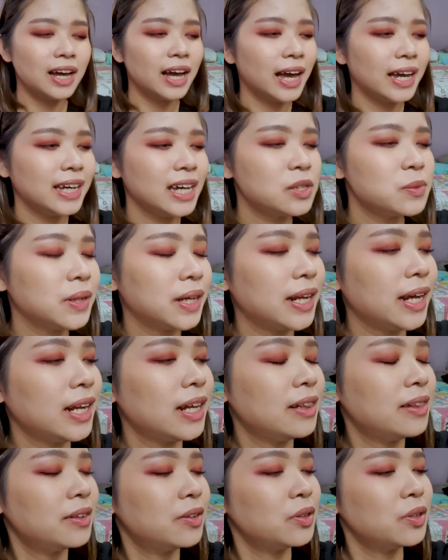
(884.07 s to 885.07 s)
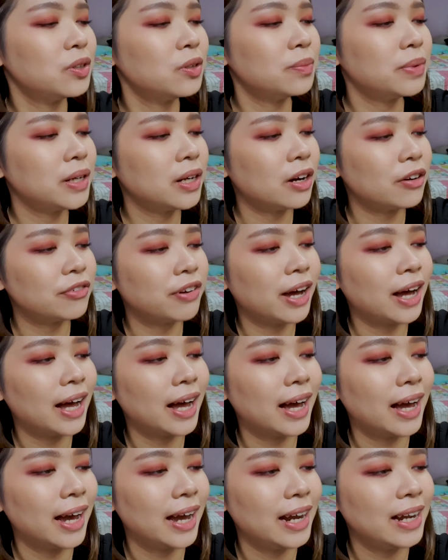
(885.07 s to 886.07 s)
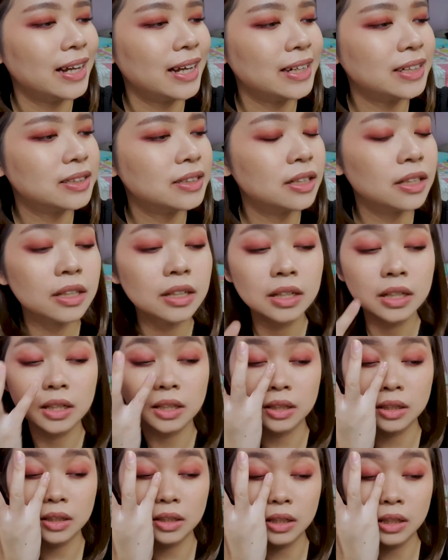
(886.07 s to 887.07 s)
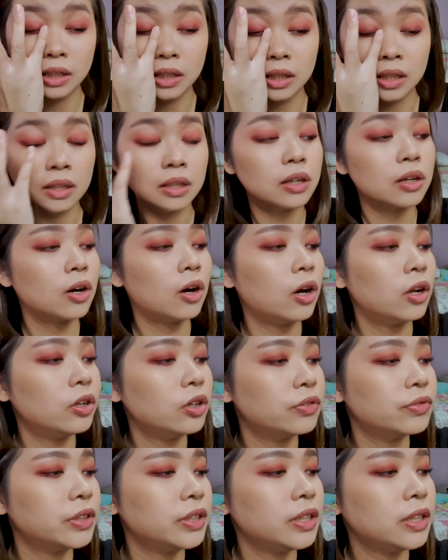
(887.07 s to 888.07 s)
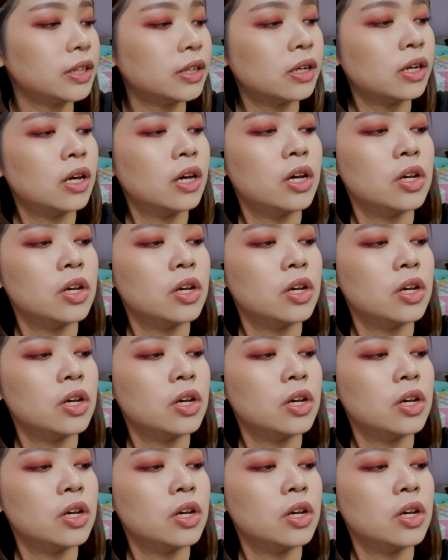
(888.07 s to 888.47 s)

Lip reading: I guess we can add a little bit of highlighter in the inner corner over here.